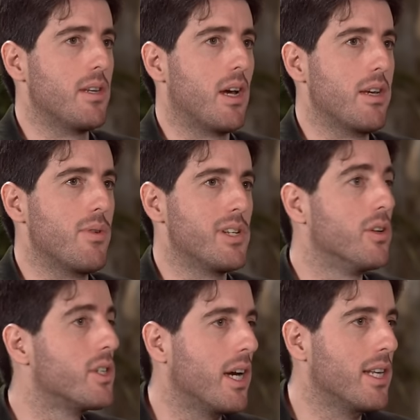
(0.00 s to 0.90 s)
I know he's not
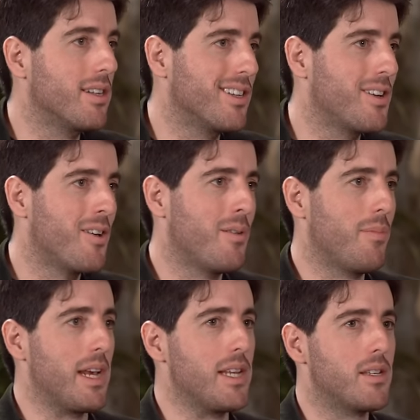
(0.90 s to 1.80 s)
a scientist,
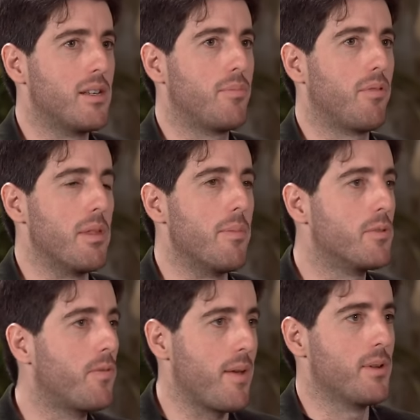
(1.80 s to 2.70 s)
but he's probably the
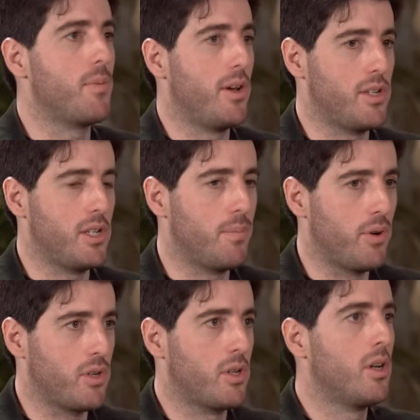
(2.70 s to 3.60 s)
most famous person to
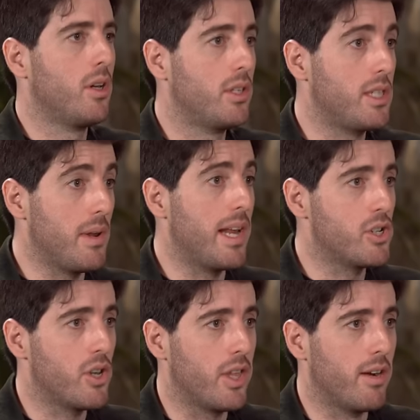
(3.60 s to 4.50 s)
push
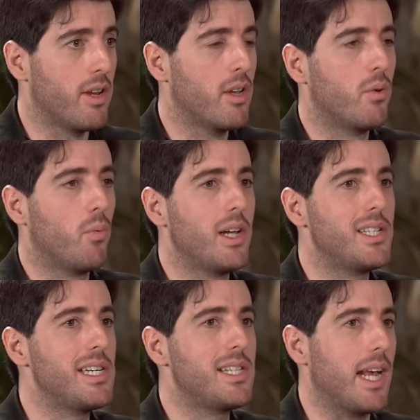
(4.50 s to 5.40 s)
simulation theory. Why
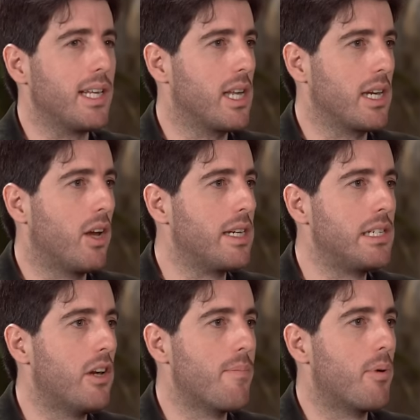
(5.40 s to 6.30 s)
does he say it's like
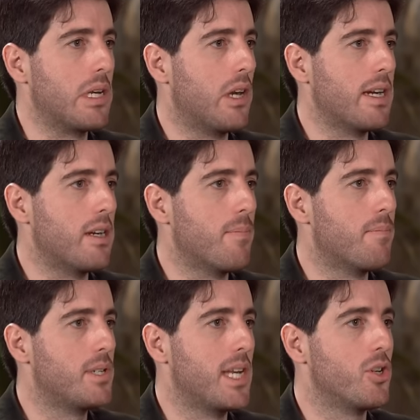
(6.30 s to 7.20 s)

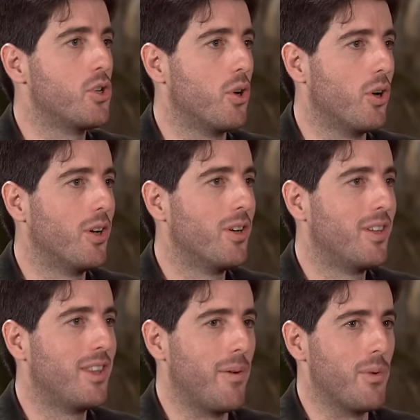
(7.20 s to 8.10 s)
99.99% sure
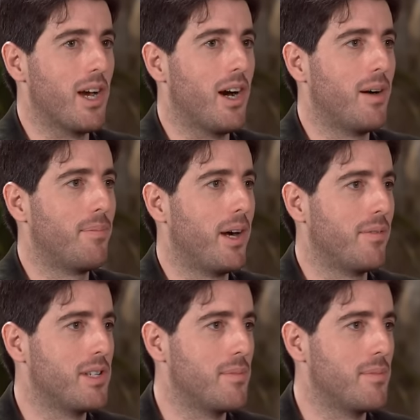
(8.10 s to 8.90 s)
that we are part of a